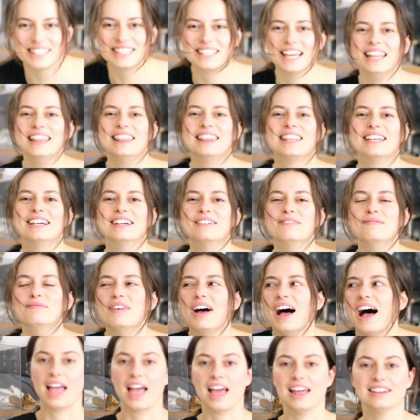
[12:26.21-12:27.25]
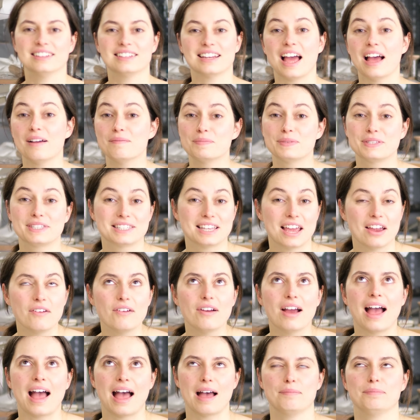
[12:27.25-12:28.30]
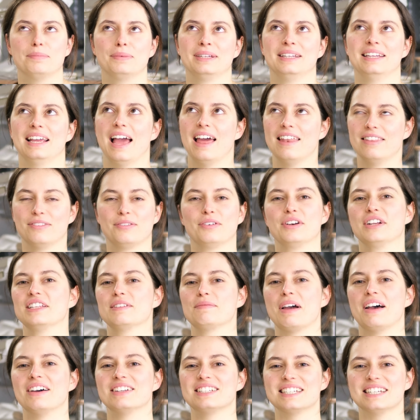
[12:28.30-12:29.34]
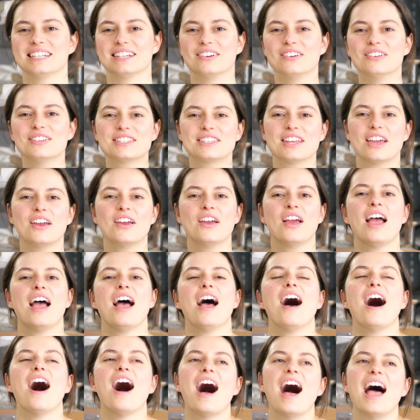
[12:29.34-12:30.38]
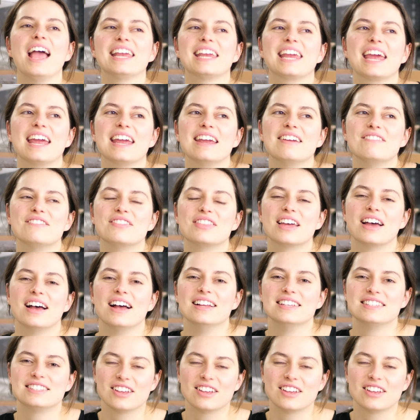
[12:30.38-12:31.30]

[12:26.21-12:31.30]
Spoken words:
sent them, and I'm so happy and thrilled about it. Also, I gave the